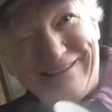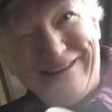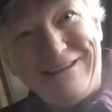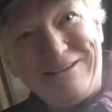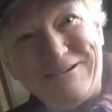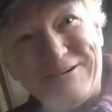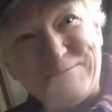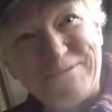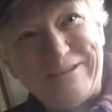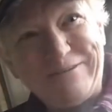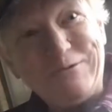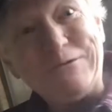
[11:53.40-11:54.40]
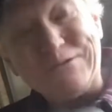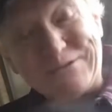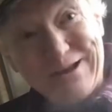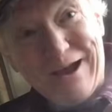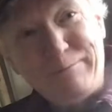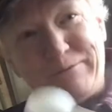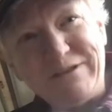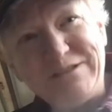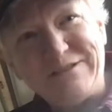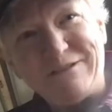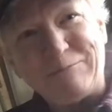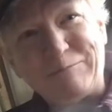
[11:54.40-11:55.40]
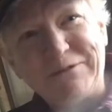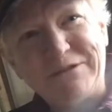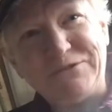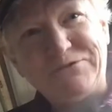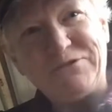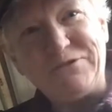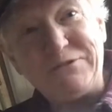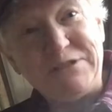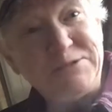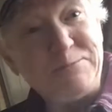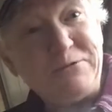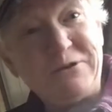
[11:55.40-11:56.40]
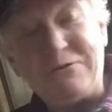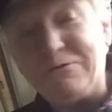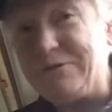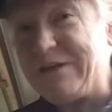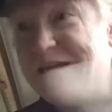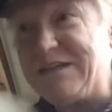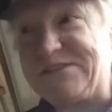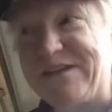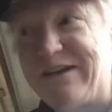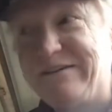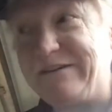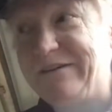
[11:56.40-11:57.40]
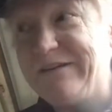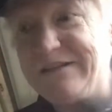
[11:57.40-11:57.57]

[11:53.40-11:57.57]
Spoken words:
Eat Carbs Outdoors. I'll put his link below, too. He's pretty cool. He gets out there.